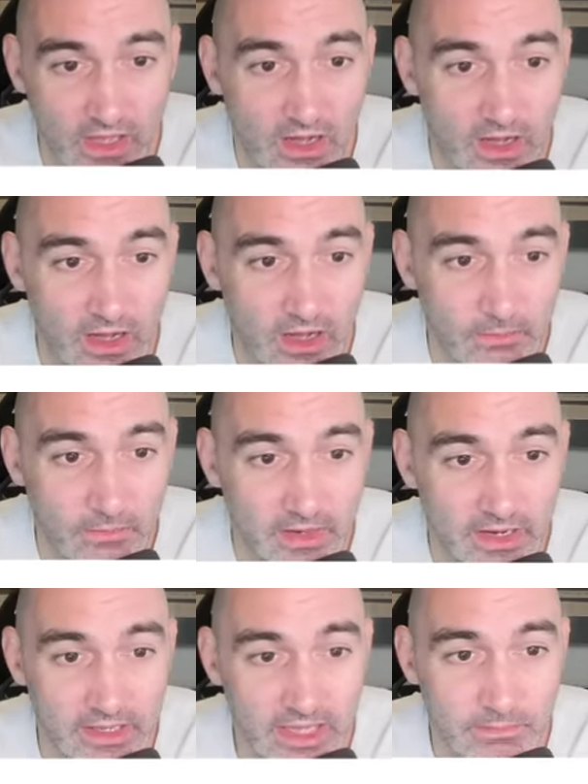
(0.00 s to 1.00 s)
And
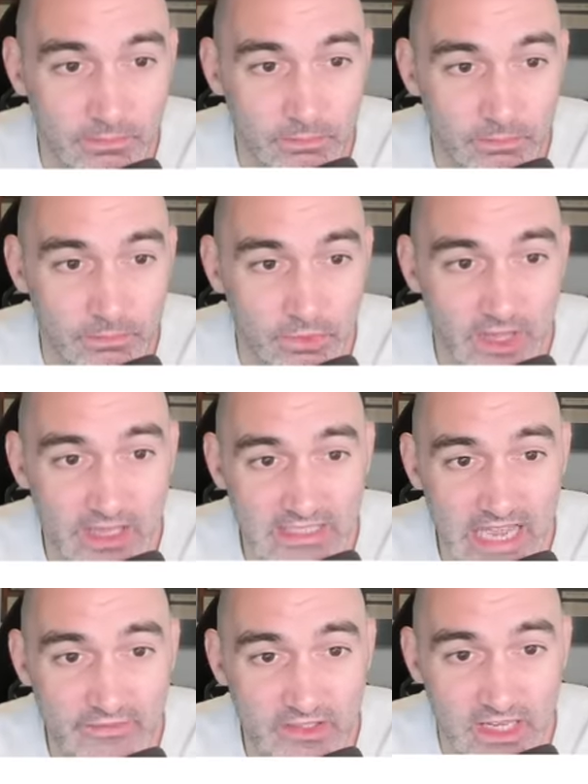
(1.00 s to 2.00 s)
again, brigades
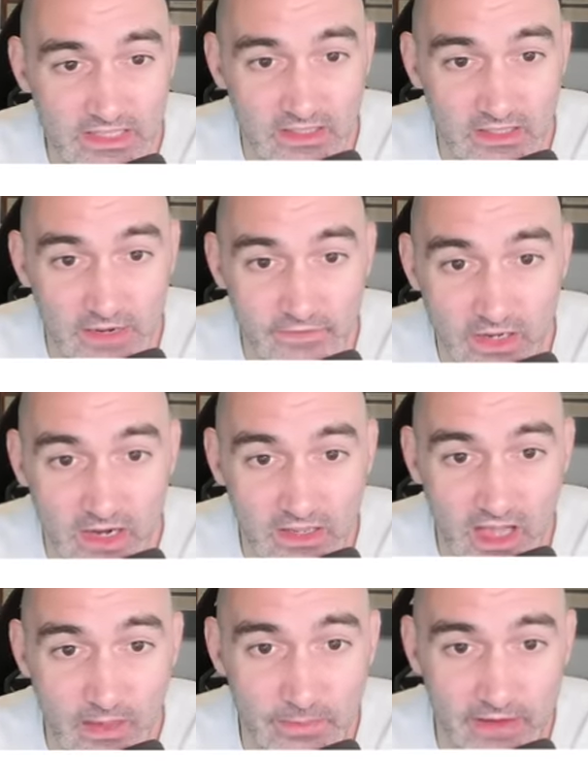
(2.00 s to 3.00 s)
advertise a lot of
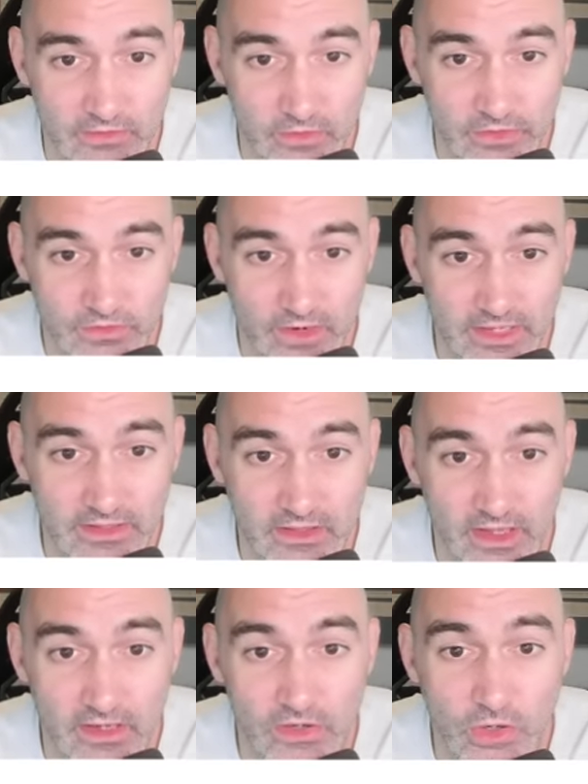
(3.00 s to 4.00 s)
non-combat roles, right?
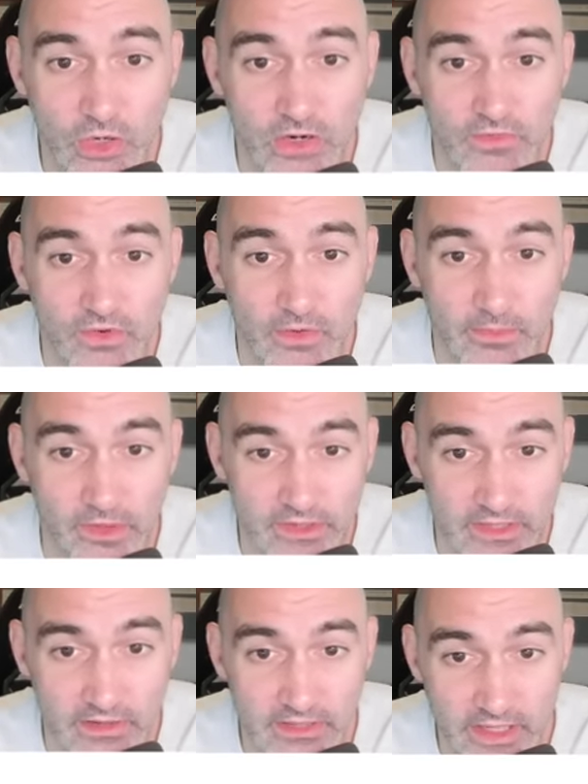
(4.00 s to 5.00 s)
Like a cook for a
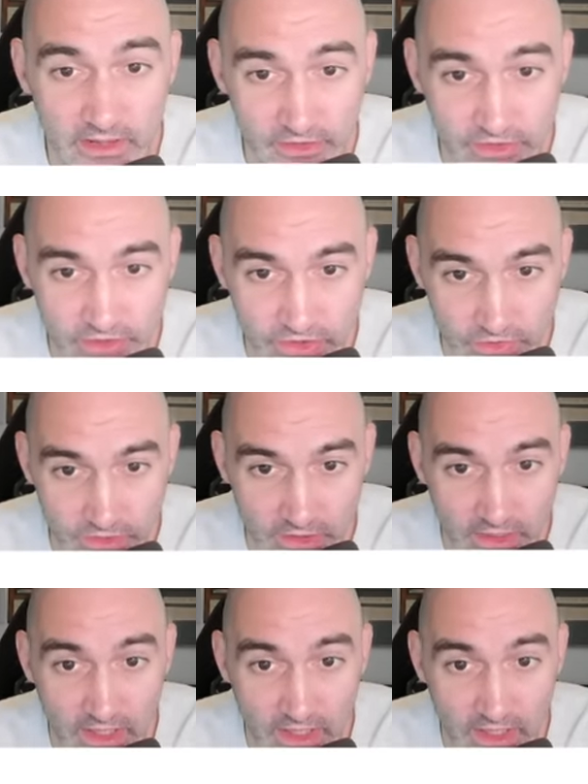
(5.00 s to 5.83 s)
military intelligence unit.